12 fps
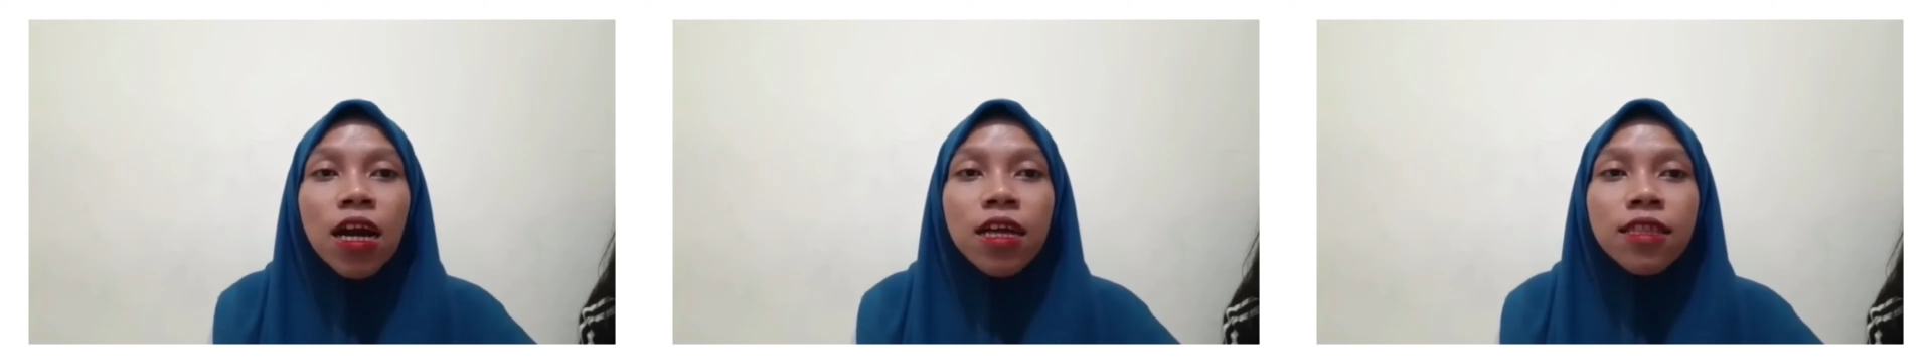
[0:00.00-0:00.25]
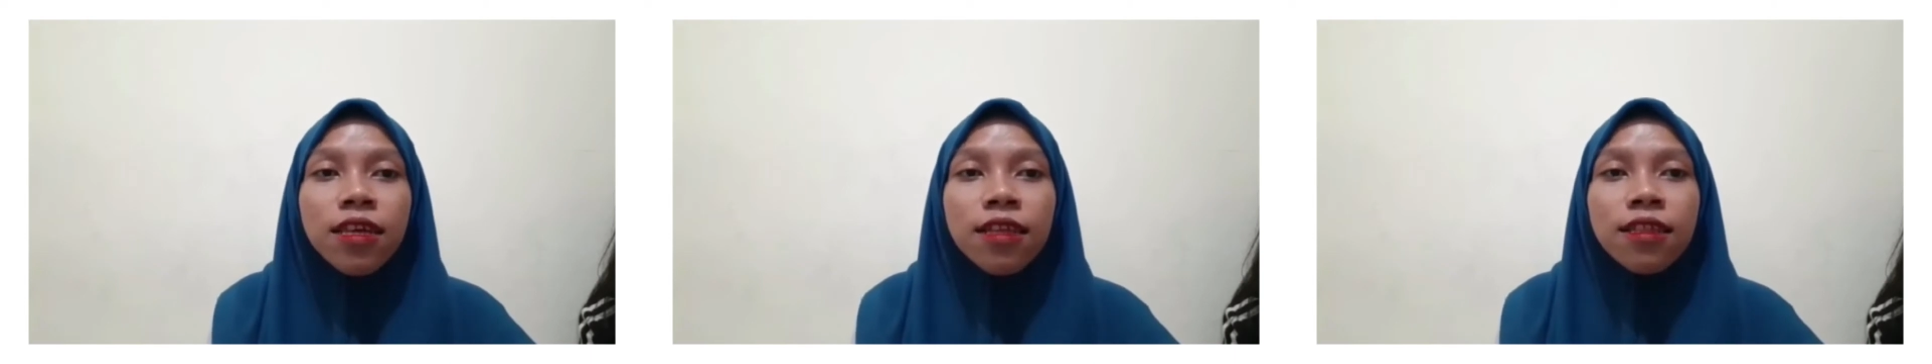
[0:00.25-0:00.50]

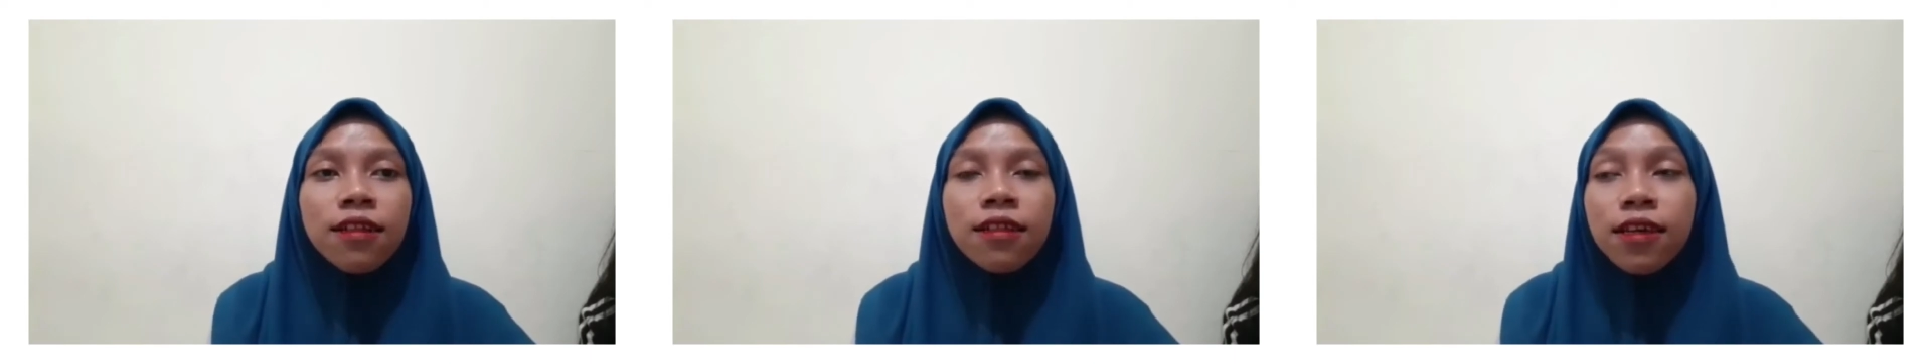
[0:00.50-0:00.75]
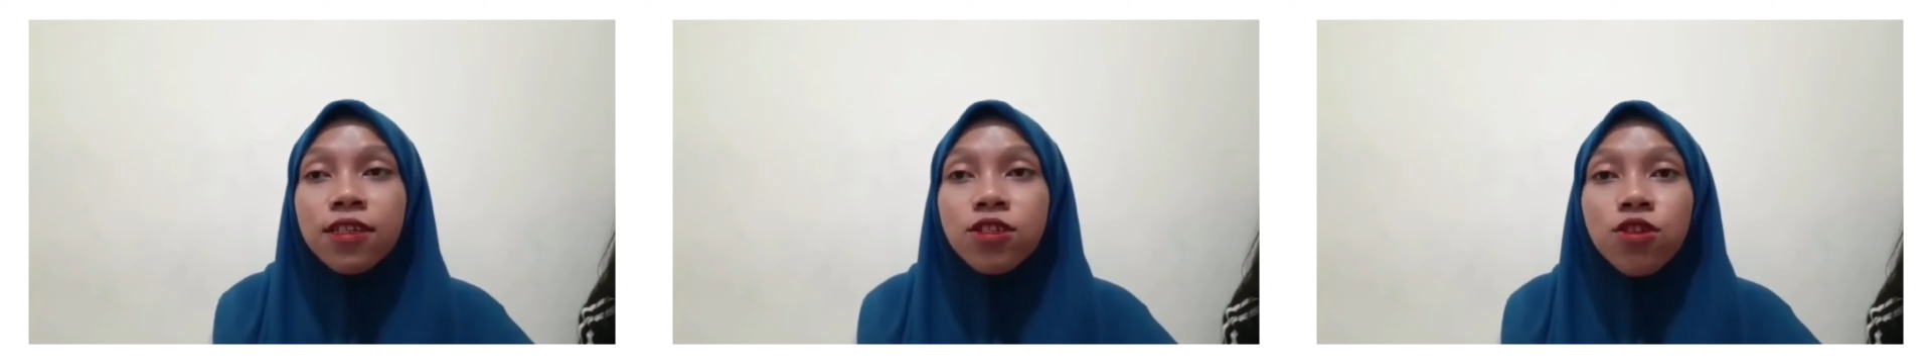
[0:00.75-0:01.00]
that
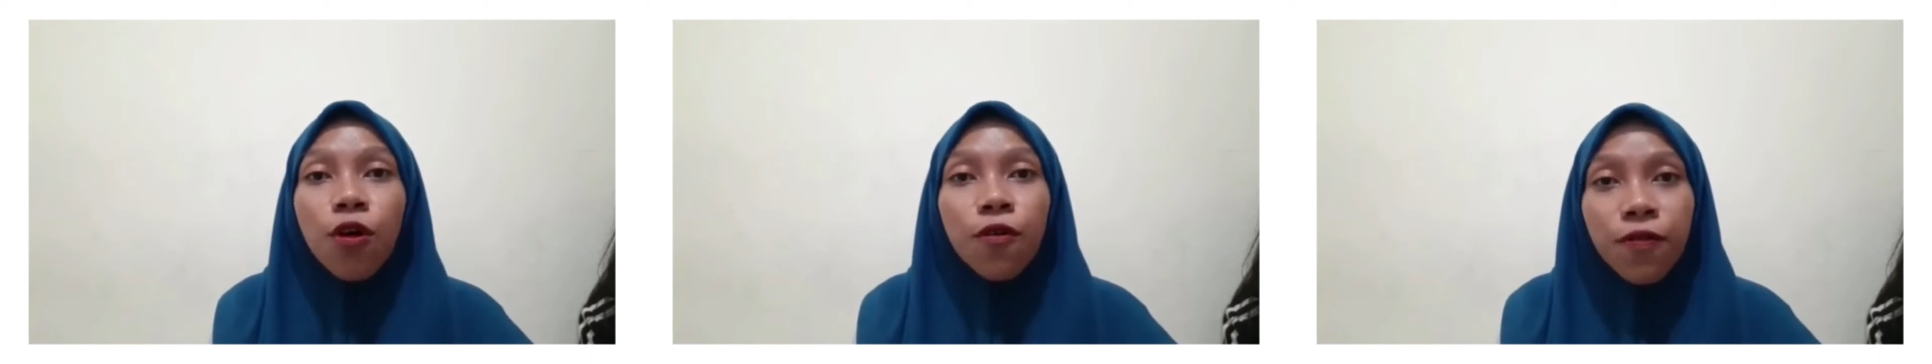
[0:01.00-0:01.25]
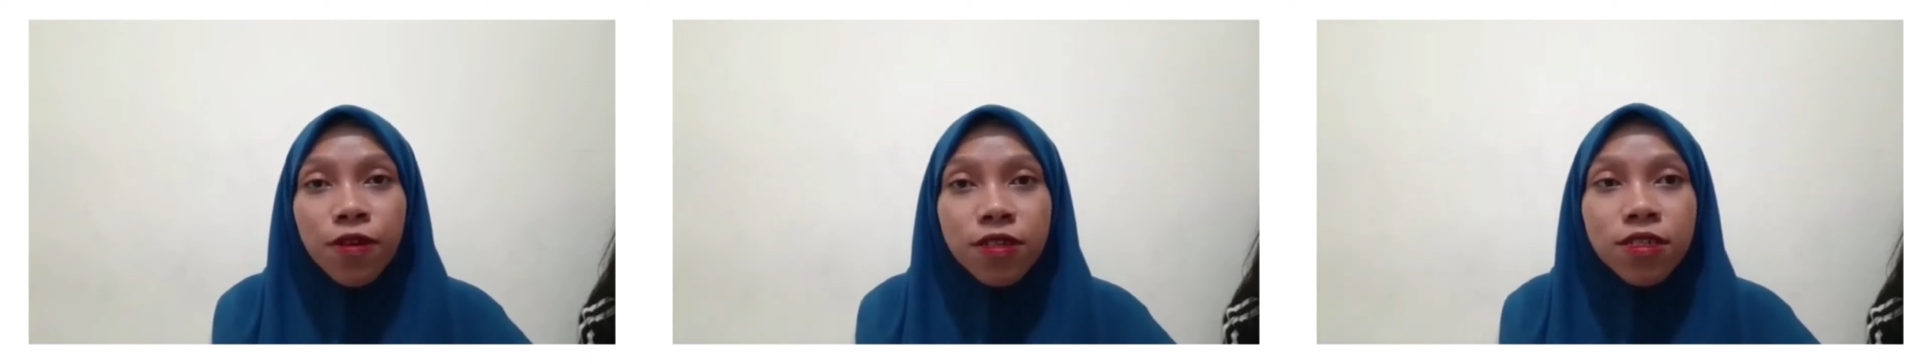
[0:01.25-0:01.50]
less
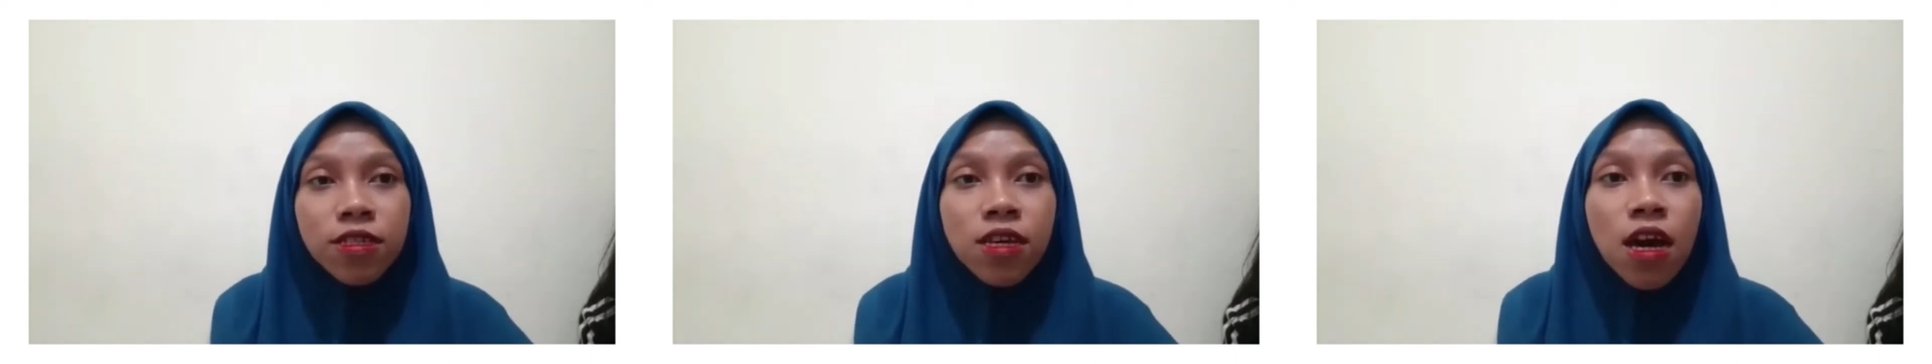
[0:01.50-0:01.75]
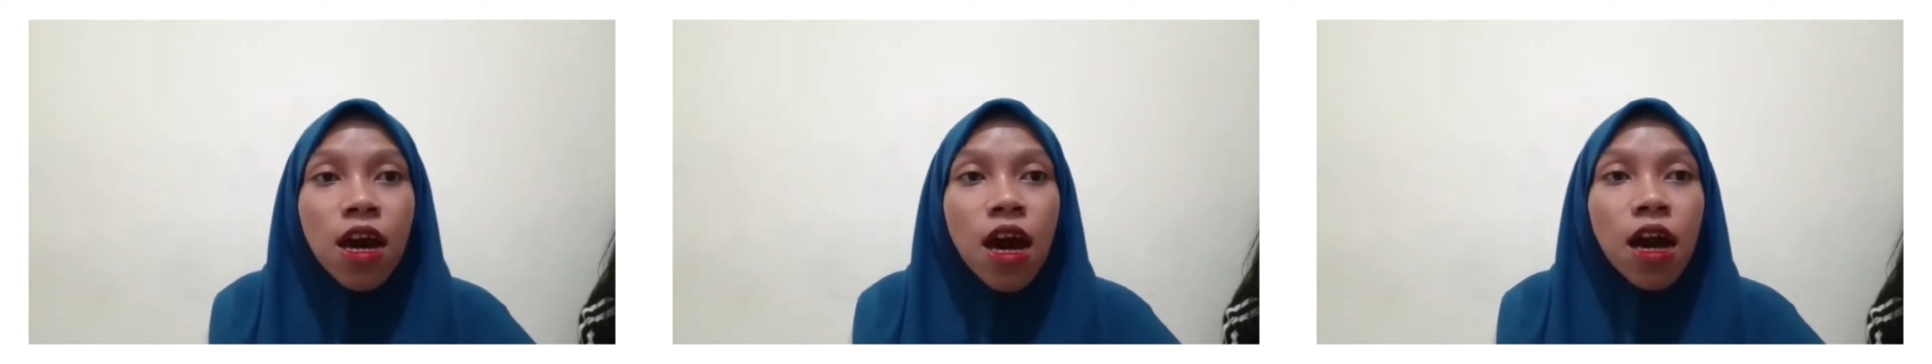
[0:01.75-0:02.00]
covers
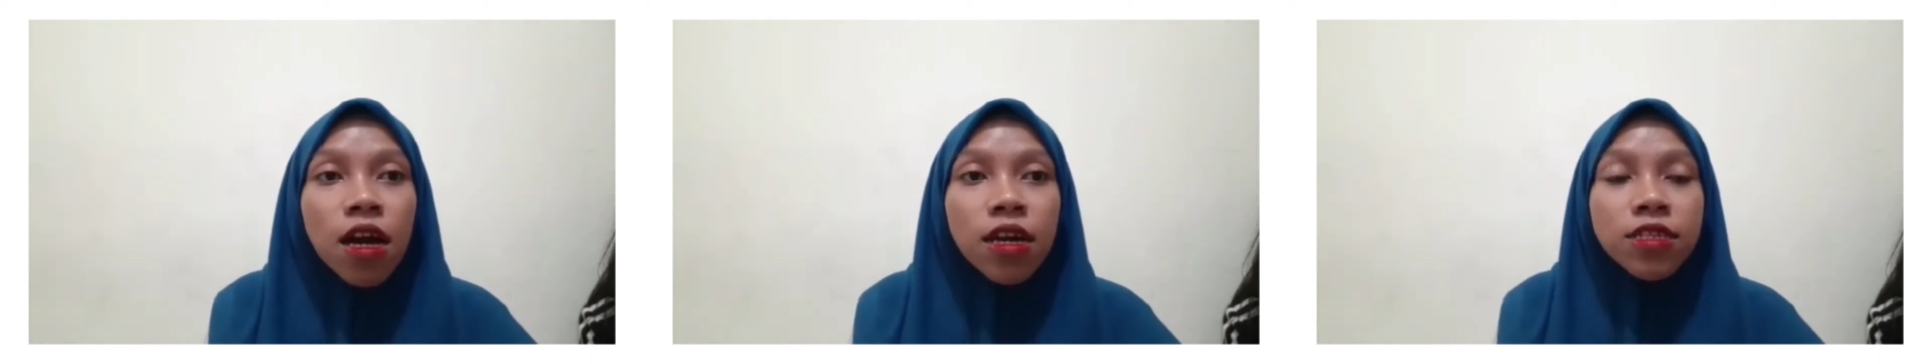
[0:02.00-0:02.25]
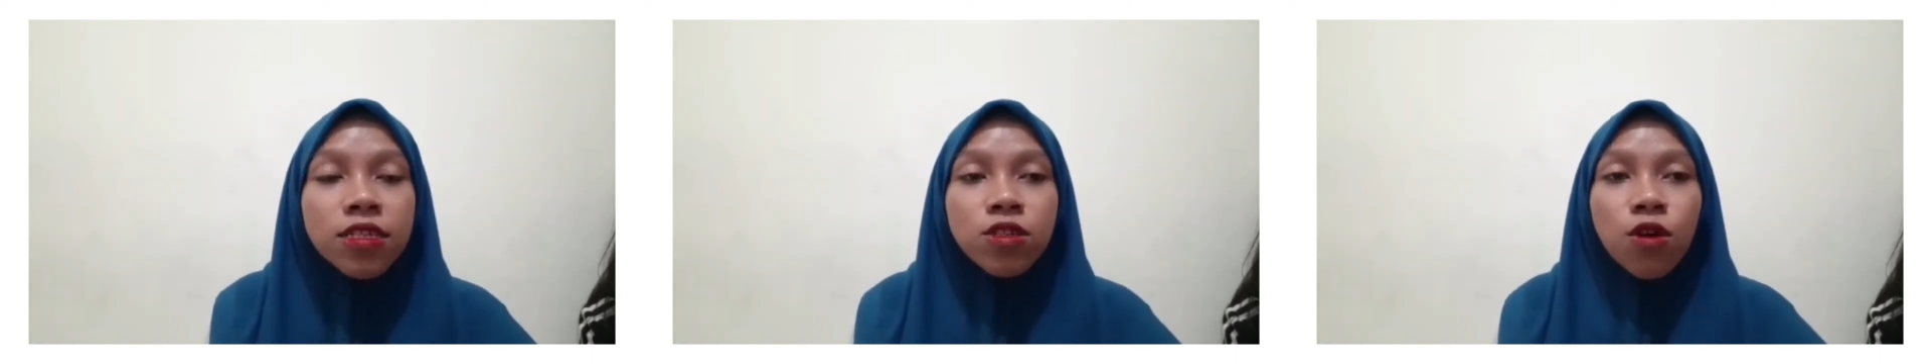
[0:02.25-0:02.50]

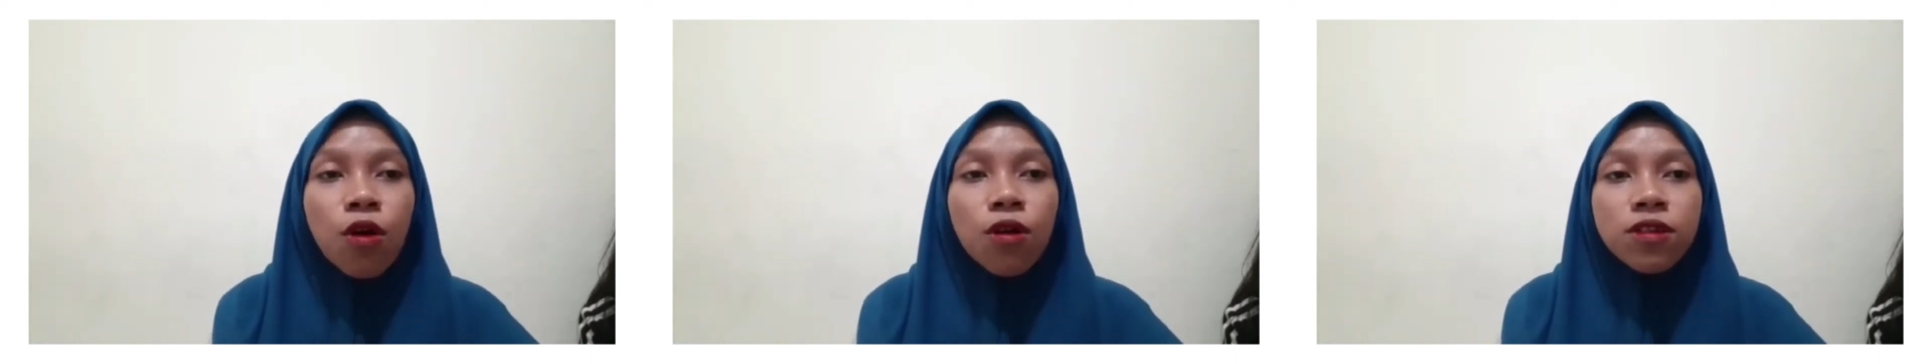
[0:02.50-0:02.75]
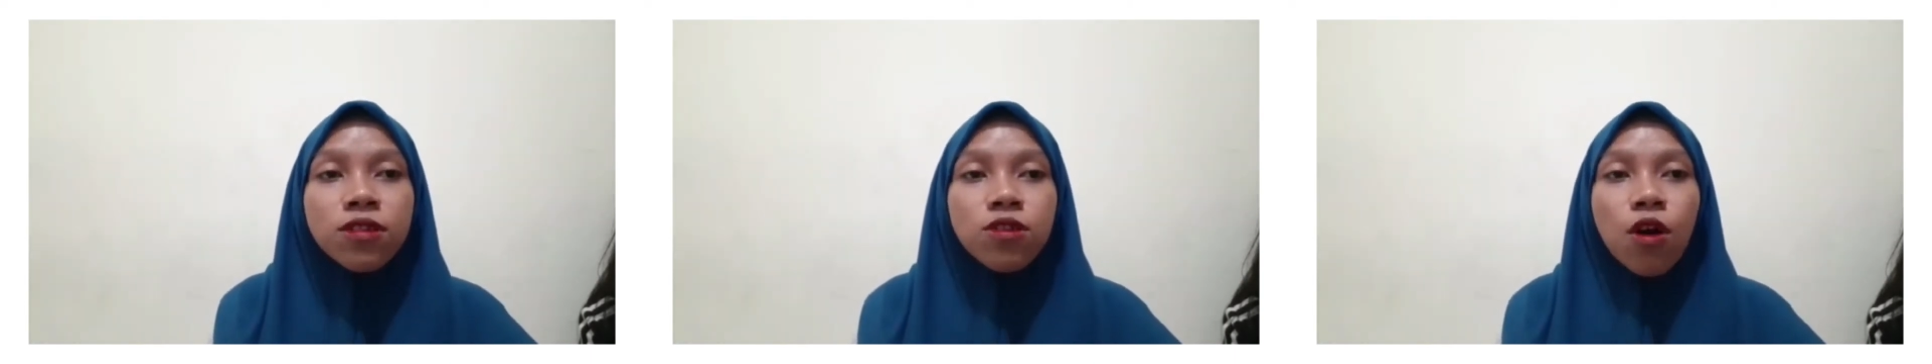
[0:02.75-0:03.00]
its
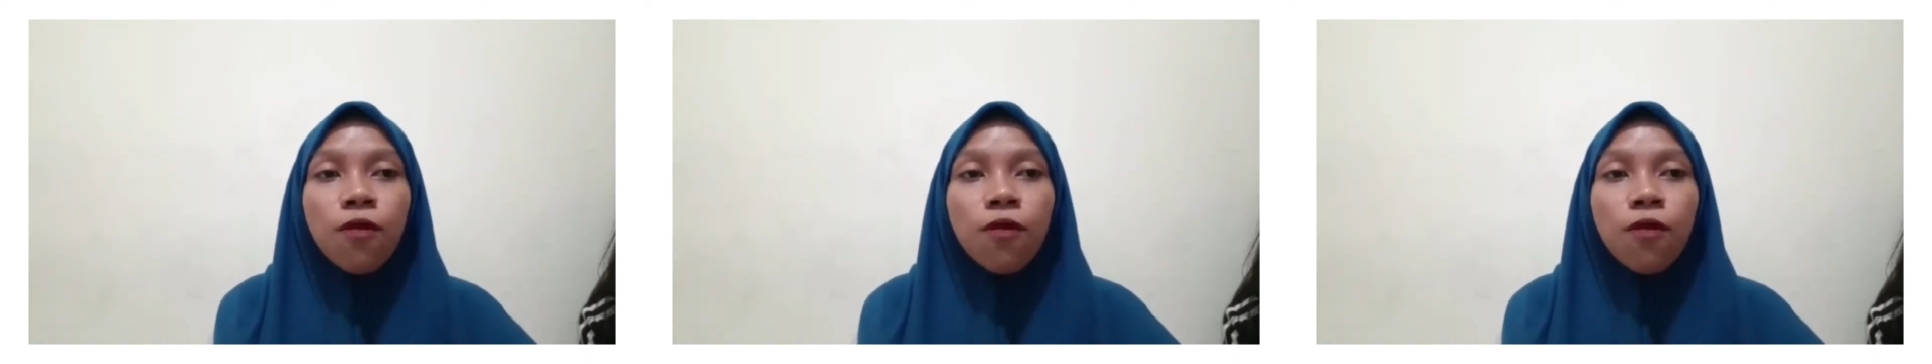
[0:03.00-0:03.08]
cost.